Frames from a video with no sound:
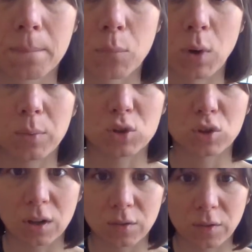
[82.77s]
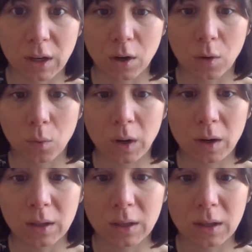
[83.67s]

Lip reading: probably trying to figure out where he